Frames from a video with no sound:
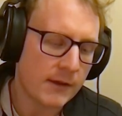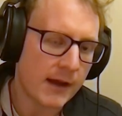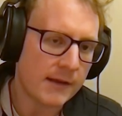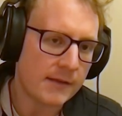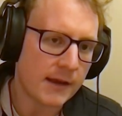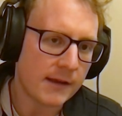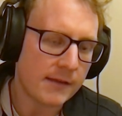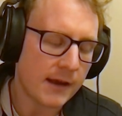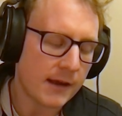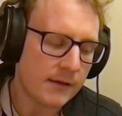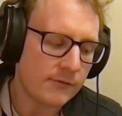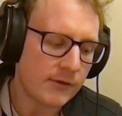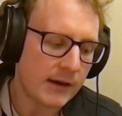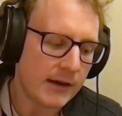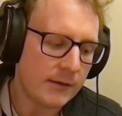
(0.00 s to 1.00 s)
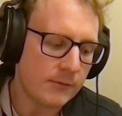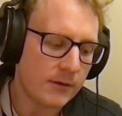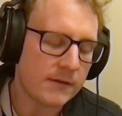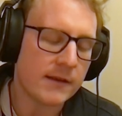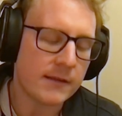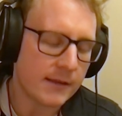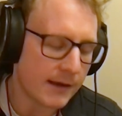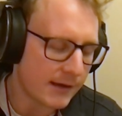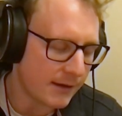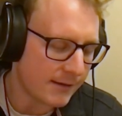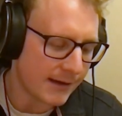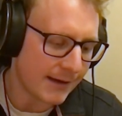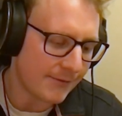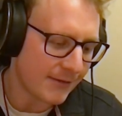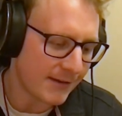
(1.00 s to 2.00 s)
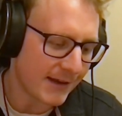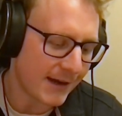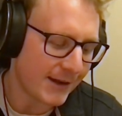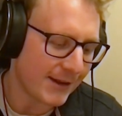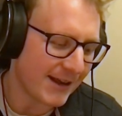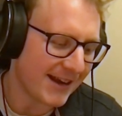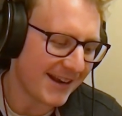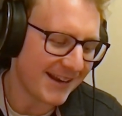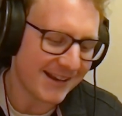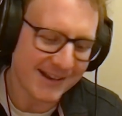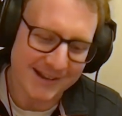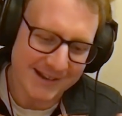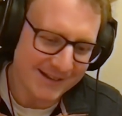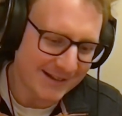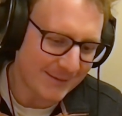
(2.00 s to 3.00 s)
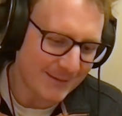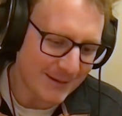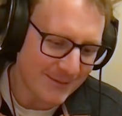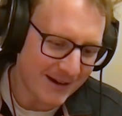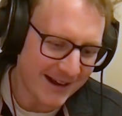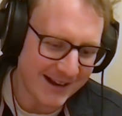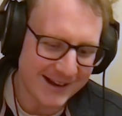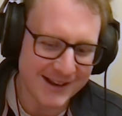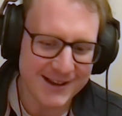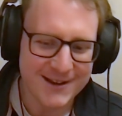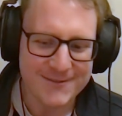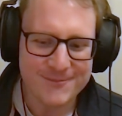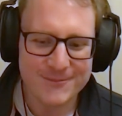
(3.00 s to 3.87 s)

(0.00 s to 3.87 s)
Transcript: That really was, and thank you, Dan, for saying that. It slipped my mind.